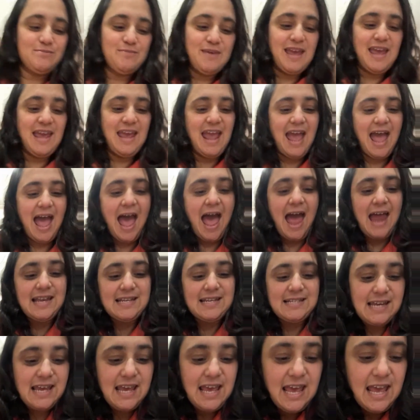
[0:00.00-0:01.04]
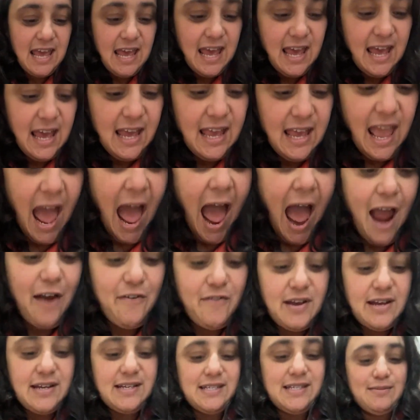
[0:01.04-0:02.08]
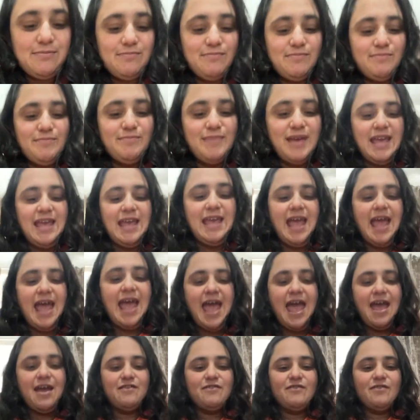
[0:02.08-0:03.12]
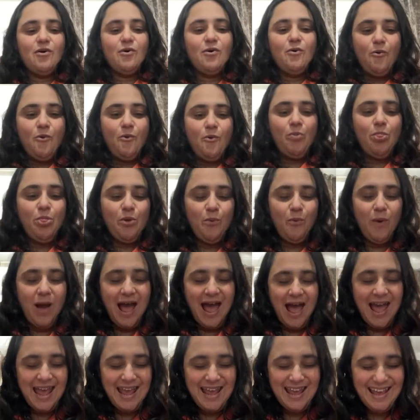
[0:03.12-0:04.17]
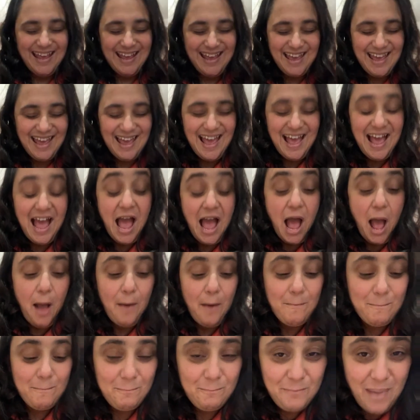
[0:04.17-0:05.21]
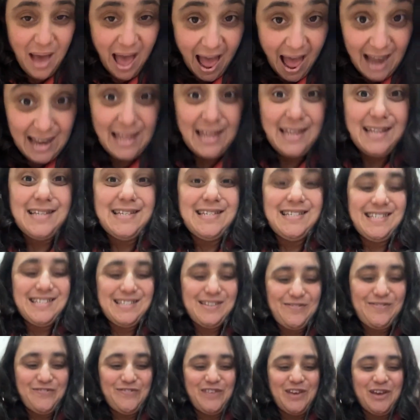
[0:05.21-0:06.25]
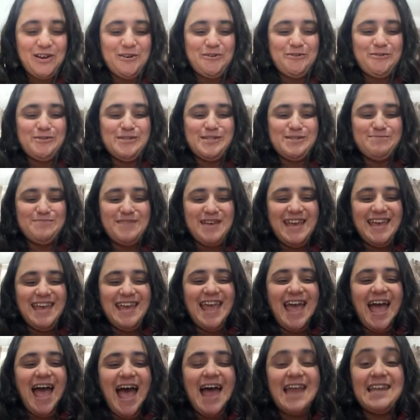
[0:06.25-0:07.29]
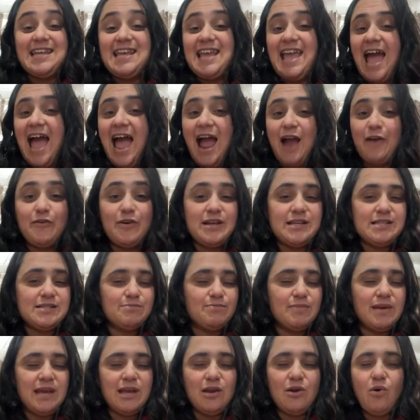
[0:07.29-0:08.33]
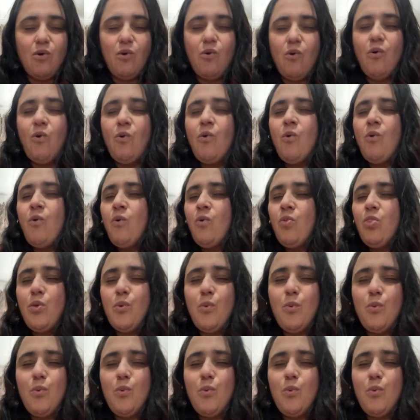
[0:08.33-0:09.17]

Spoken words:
me and carries me all the way. Balance fills me and carries me all the